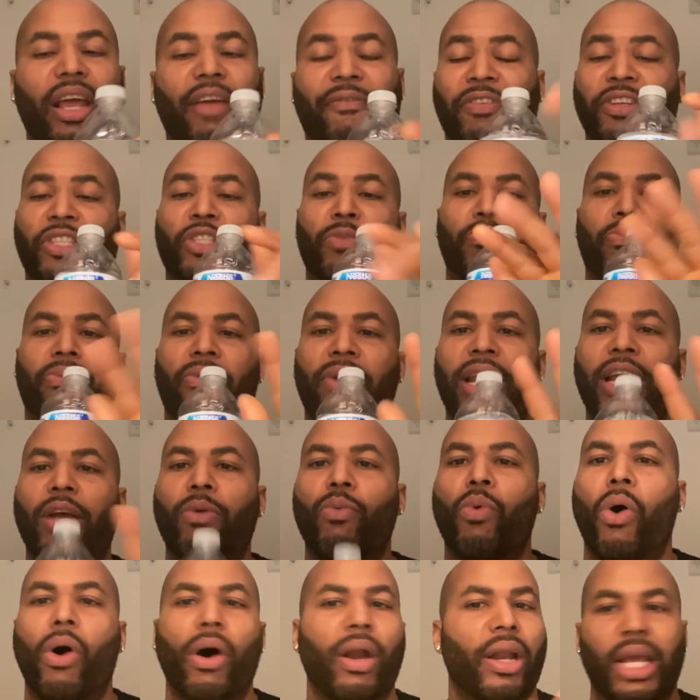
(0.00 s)
If it's spring
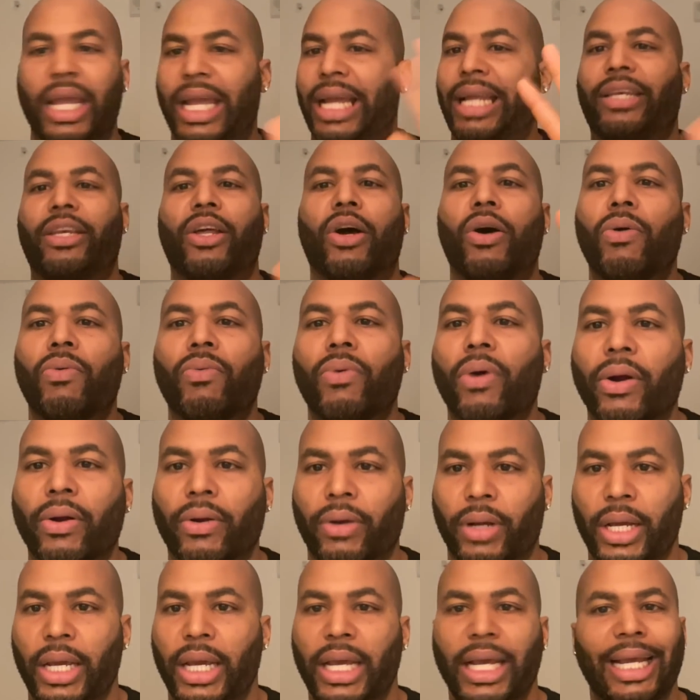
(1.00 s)
water, it don't
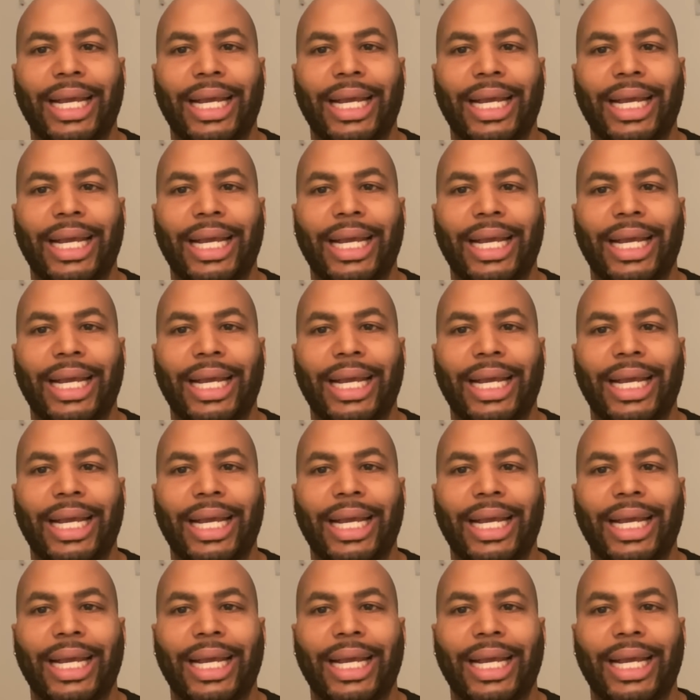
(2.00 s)
work.